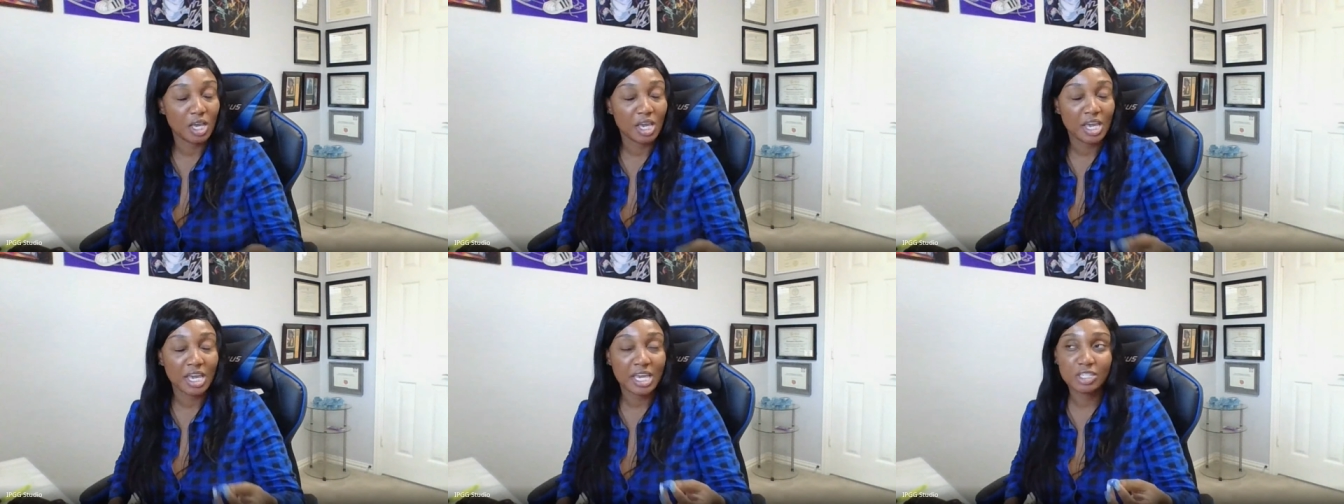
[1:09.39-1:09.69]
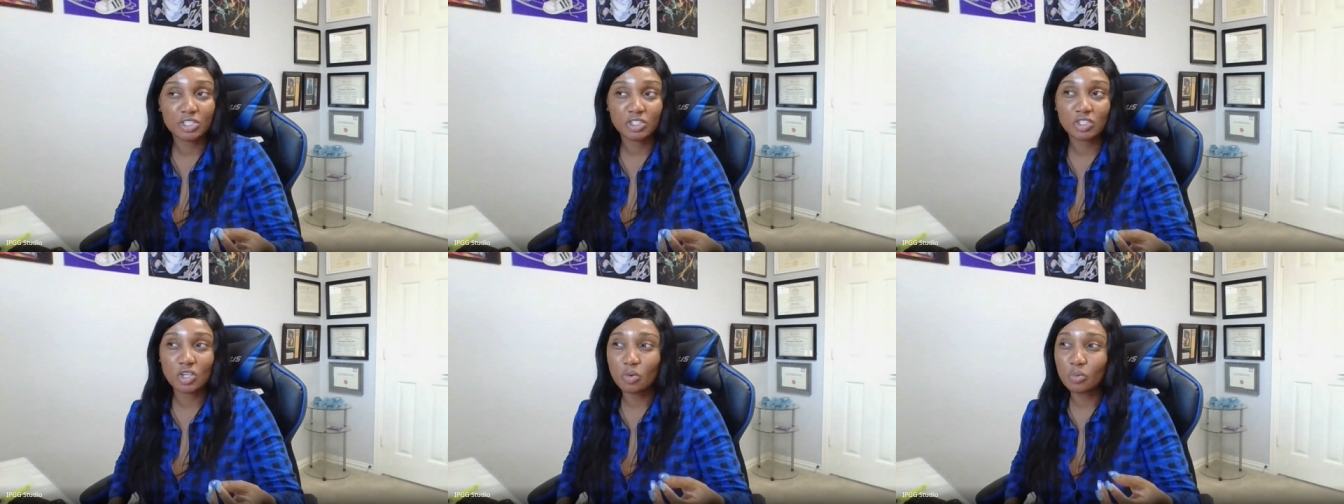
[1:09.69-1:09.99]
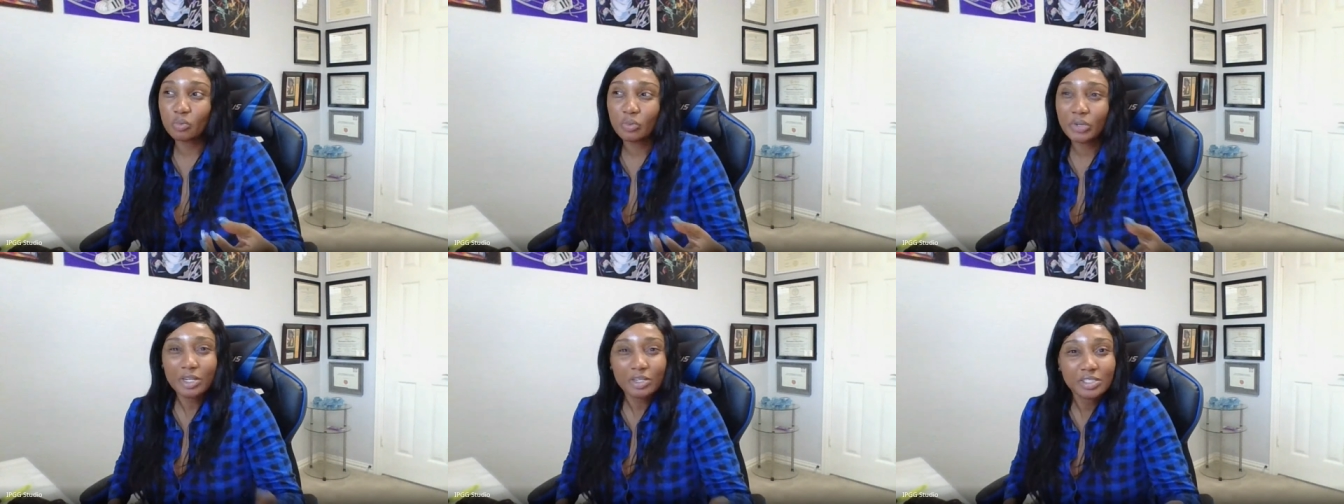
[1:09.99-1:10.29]
It is so
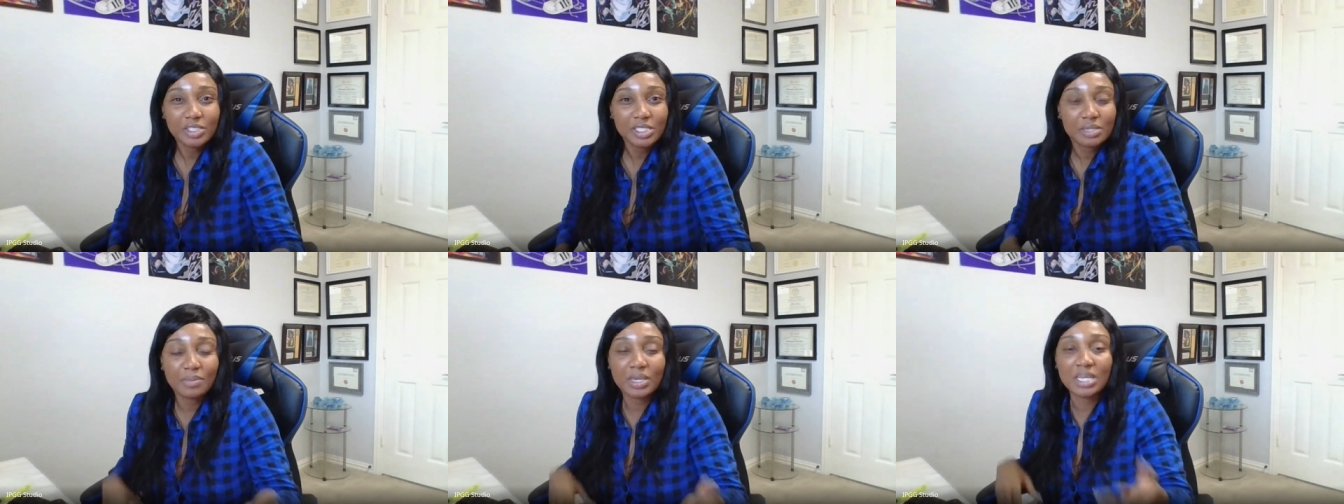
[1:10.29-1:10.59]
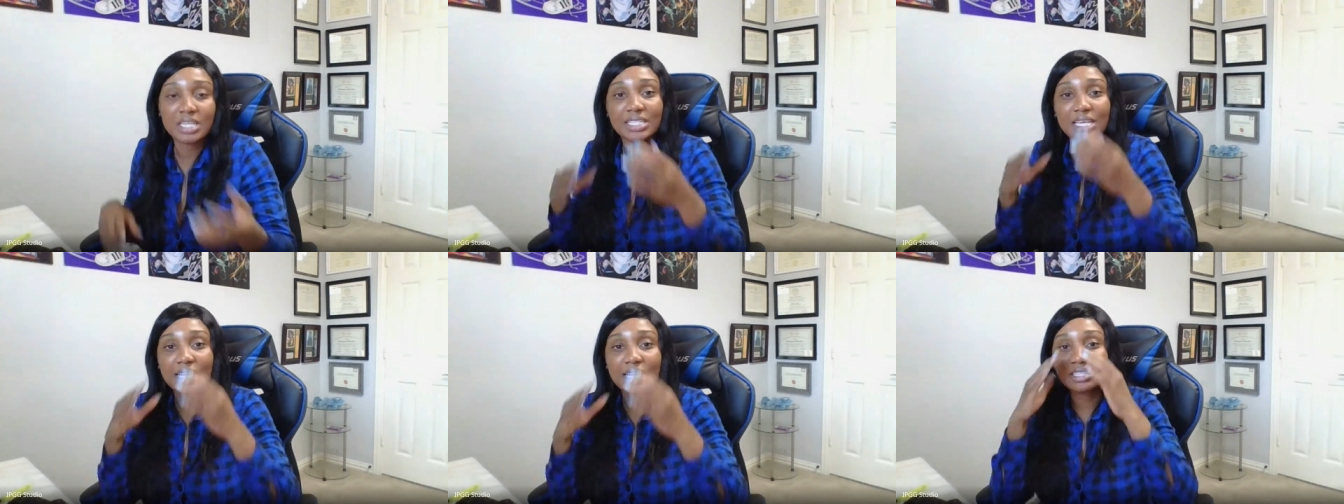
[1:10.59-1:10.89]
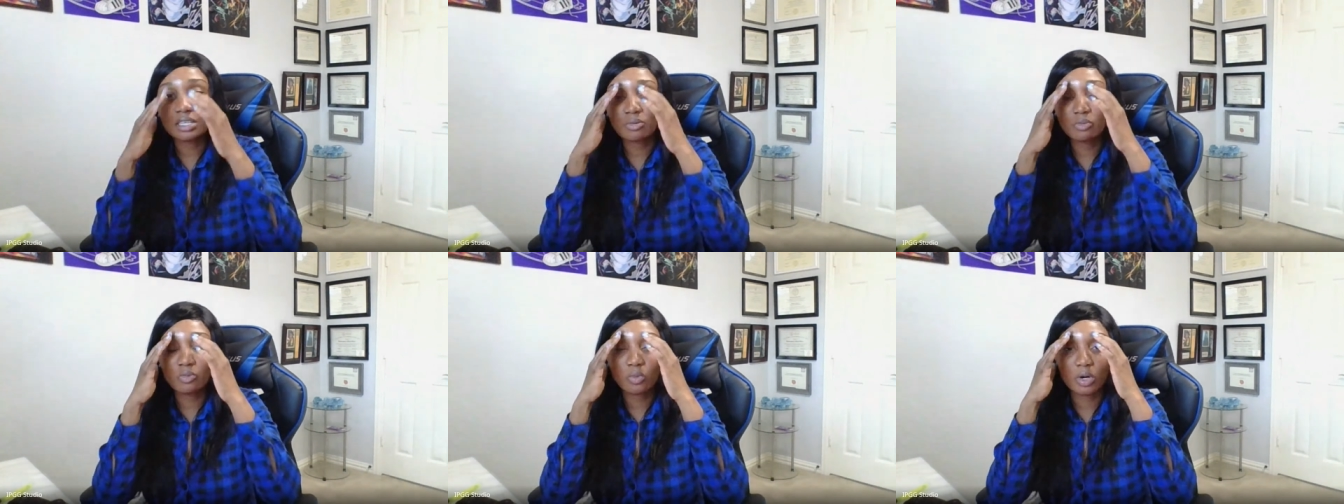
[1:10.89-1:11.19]
weird to me. It's like
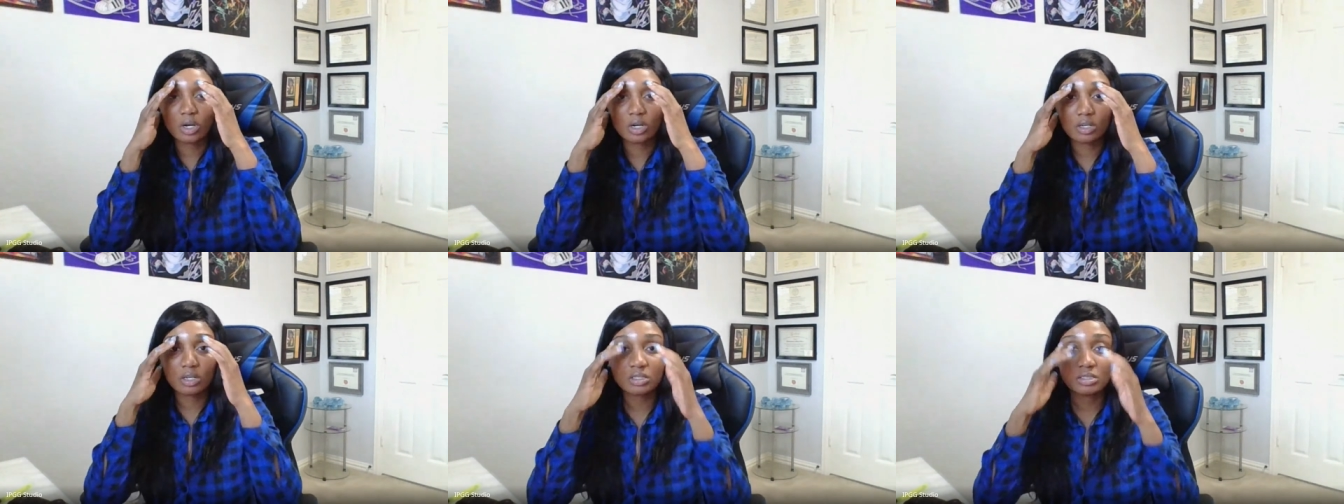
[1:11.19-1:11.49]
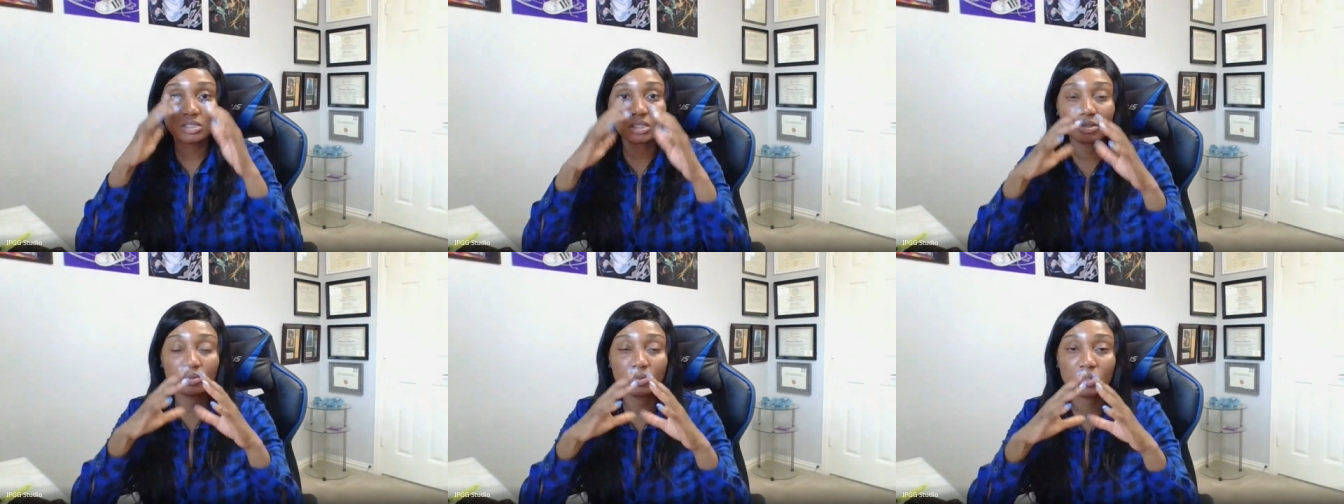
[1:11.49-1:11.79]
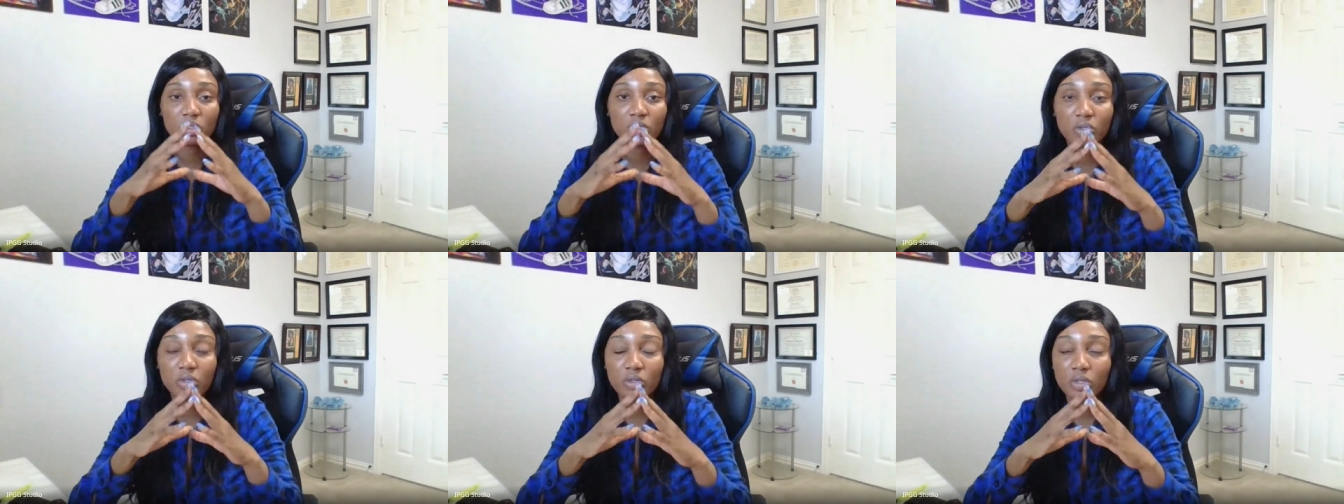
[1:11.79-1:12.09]
the world
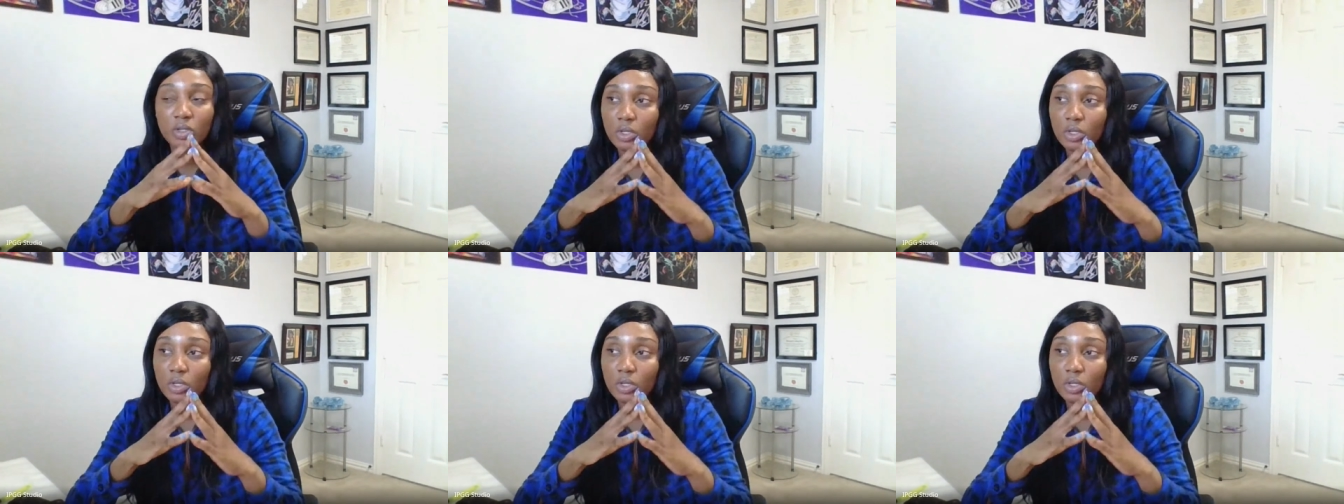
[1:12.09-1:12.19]
the